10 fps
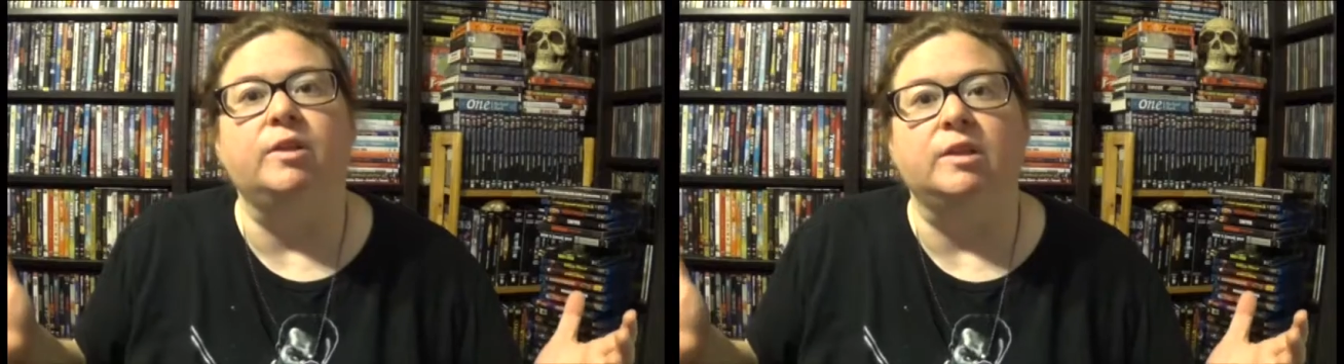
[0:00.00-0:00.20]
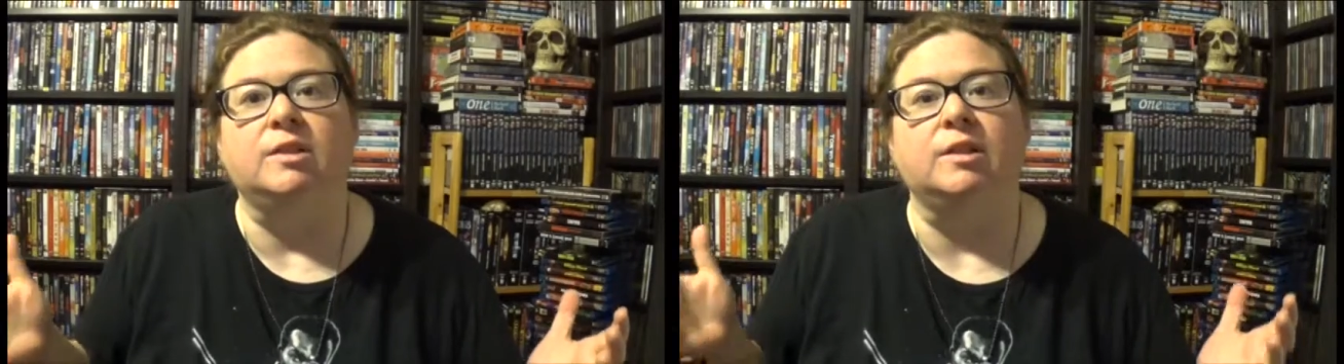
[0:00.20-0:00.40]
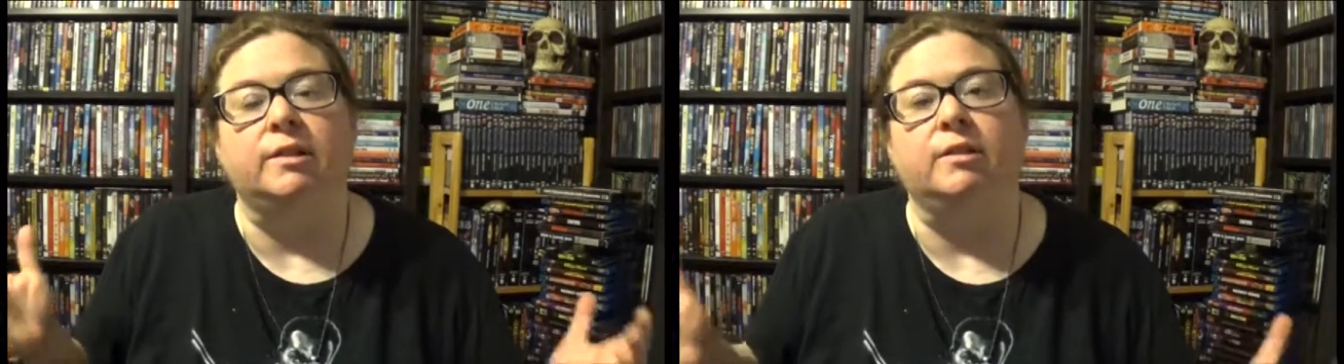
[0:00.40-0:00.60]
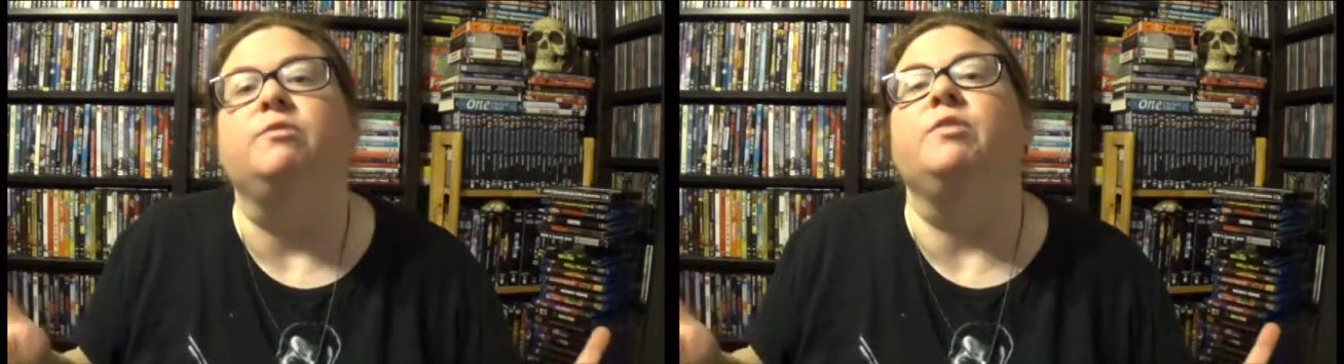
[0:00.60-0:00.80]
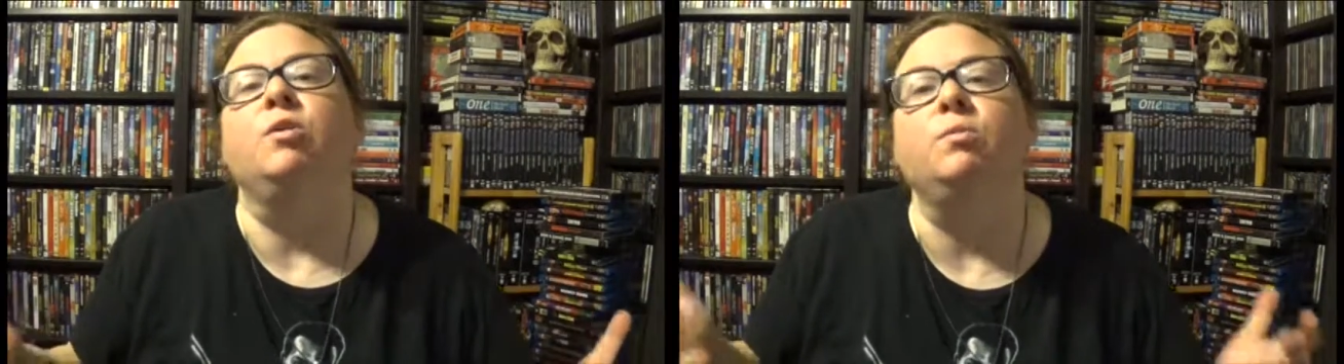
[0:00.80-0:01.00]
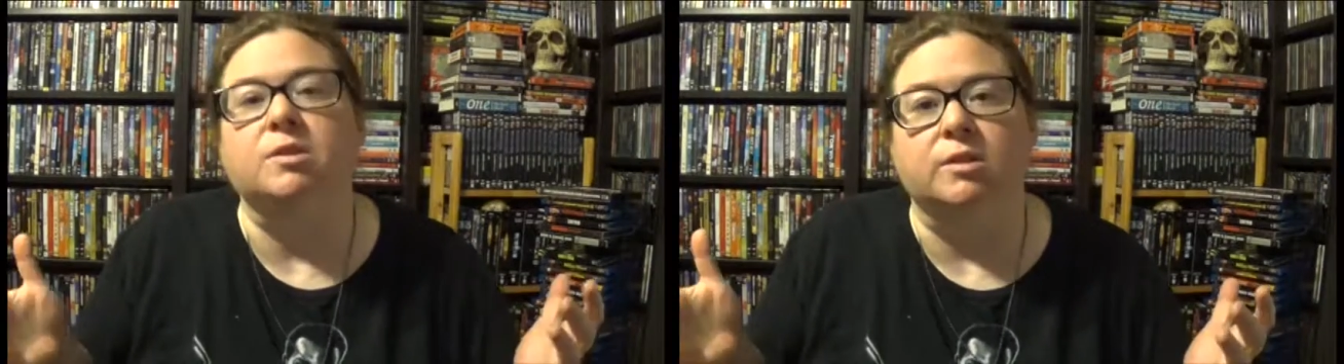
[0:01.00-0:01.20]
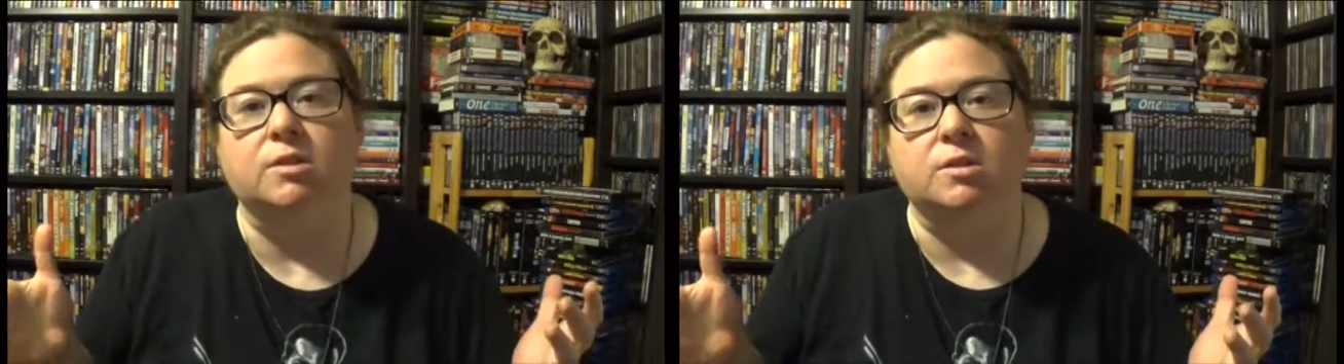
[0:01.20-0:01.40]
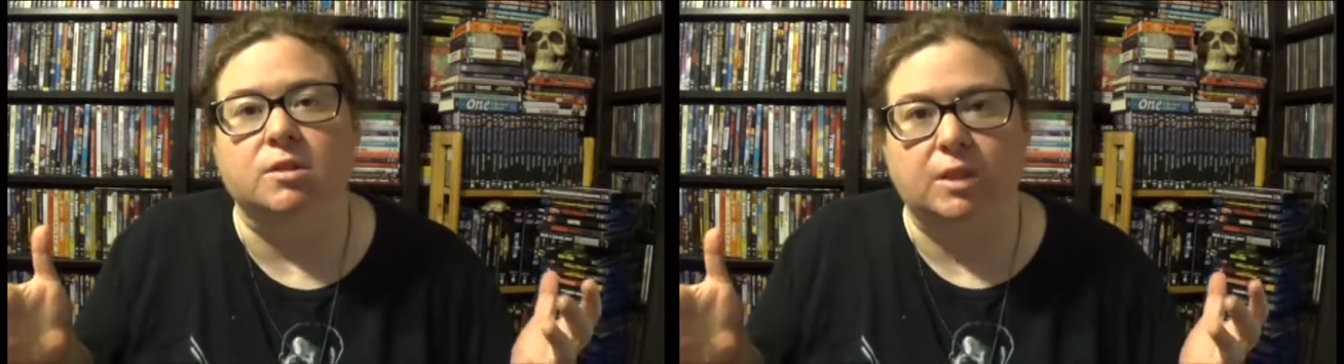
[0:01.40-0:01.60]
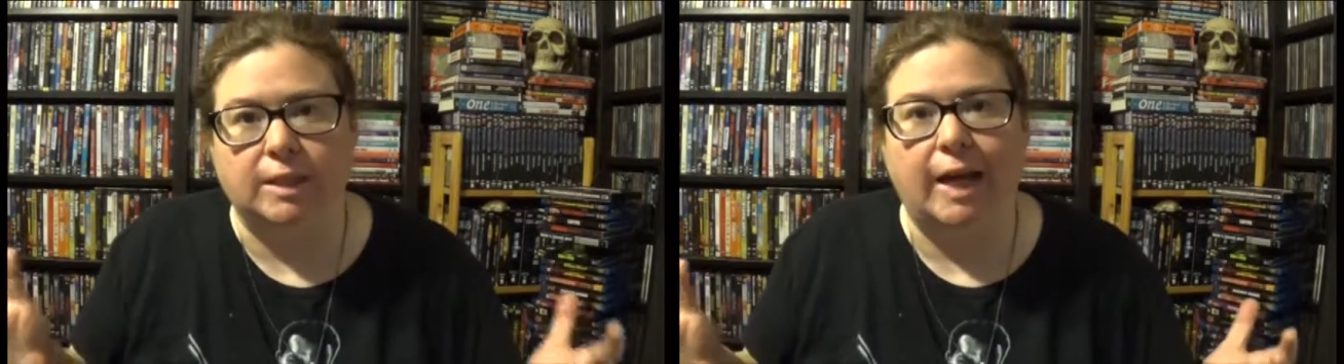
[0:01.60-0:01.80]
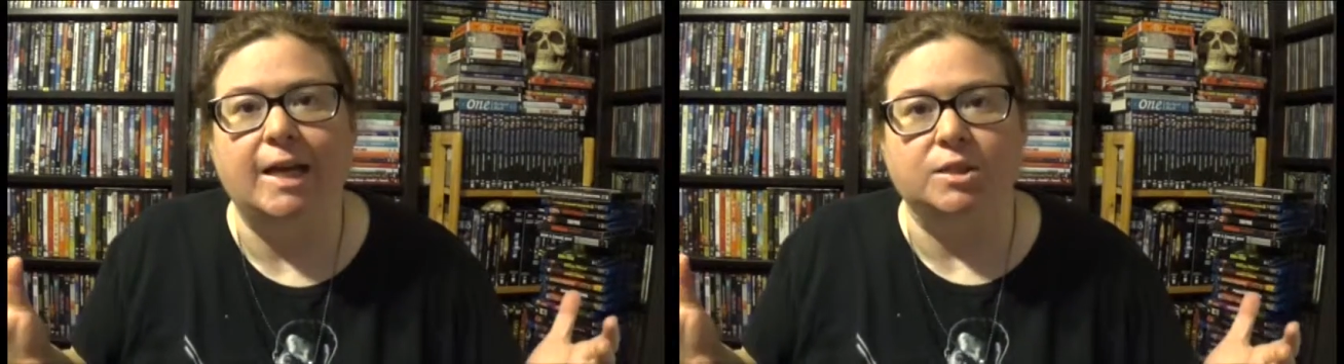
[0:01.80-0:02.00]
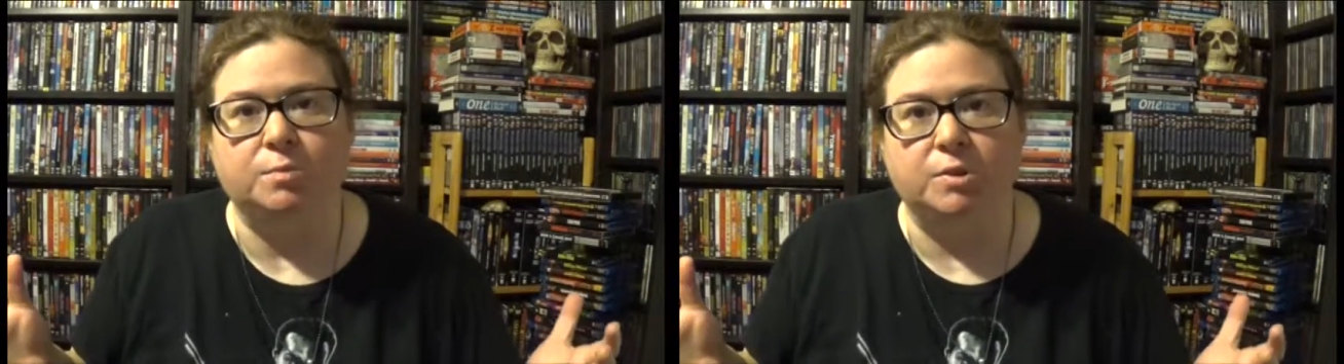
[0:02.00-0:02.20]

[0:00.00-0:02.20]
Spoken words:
dissecting the film is it's a clash